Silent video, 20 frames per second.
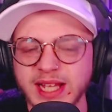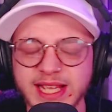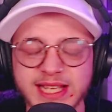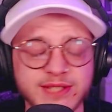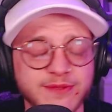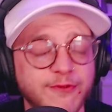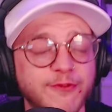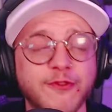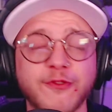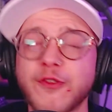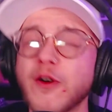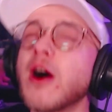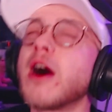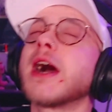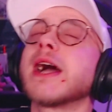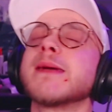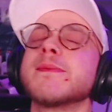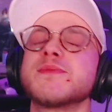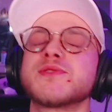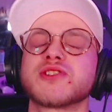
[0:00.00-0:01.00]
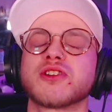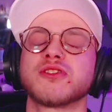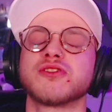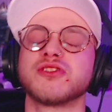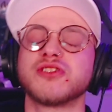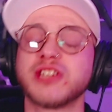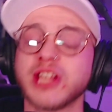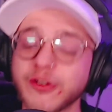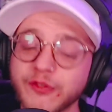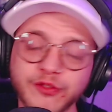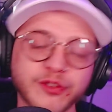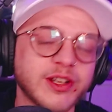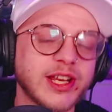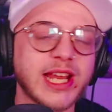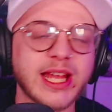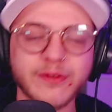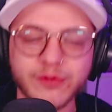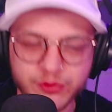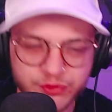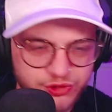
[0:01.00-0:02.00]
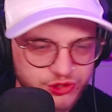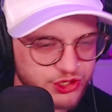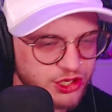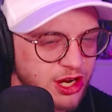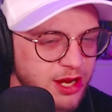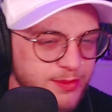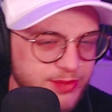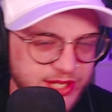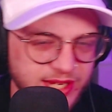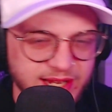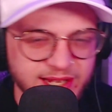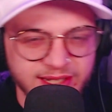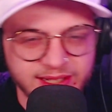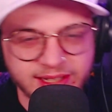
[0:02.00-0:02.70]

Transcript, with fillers: It's vibes on different levels, do you know what I'm